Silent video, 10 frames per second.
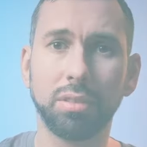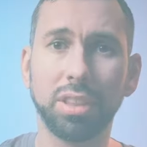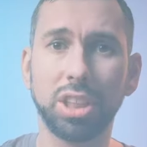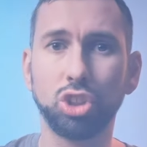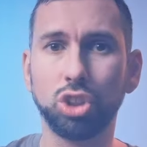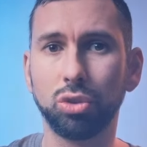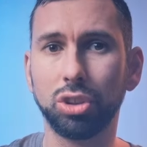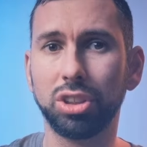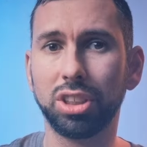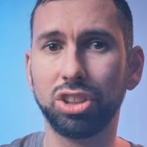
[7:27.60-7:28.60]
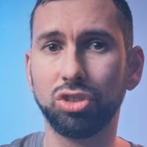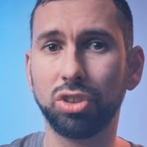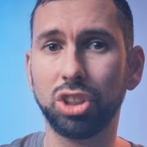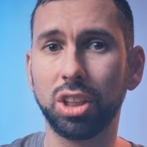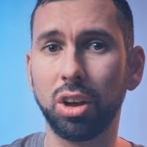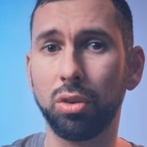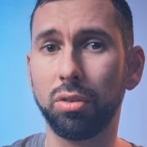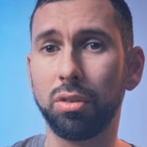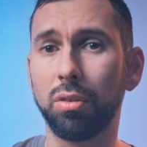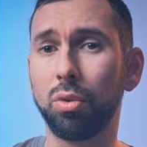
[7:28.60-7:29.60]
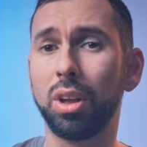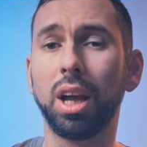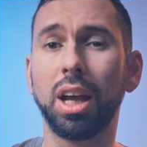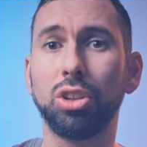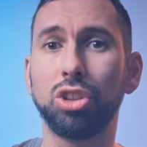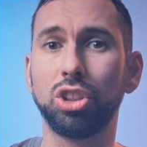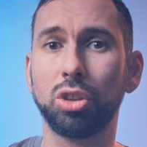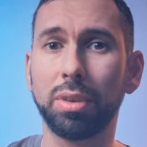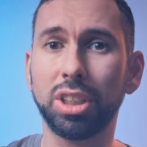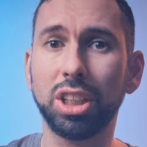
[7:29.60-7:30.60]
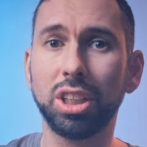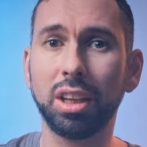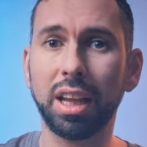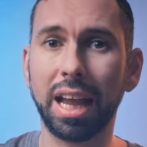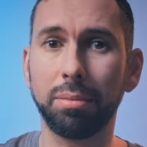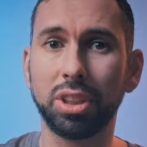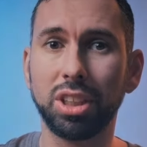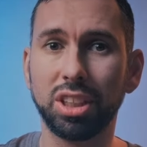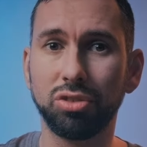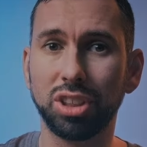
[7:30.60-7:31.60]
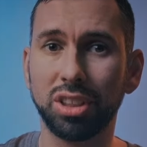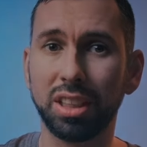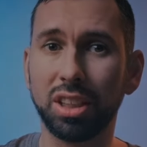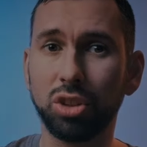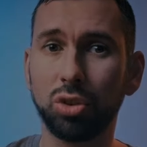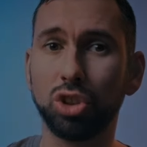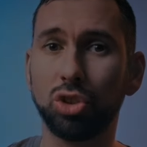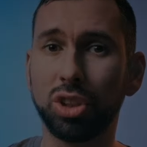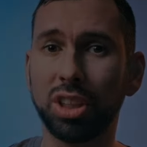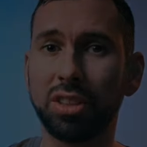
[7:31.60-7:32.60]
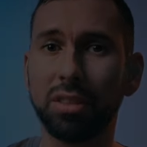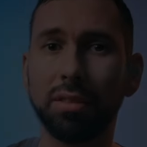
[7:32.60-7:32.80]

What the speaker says: Catch you in the next video, where I'll still be here happily living in your screen.